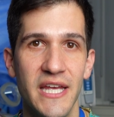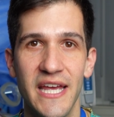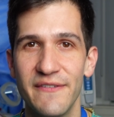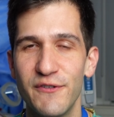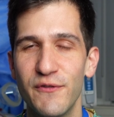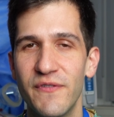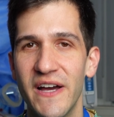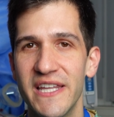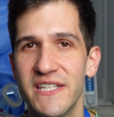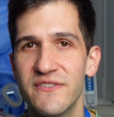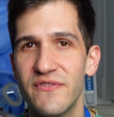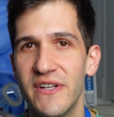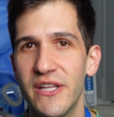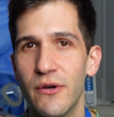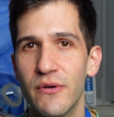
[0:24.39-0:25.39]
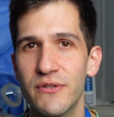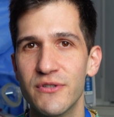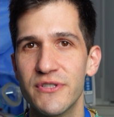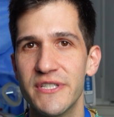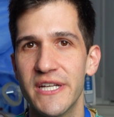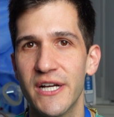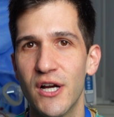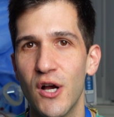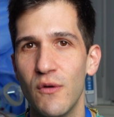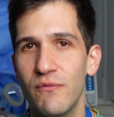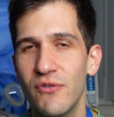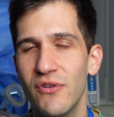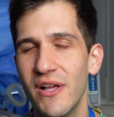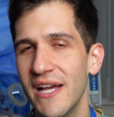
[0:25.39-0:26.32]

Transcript: If you find this video interesting or helpful,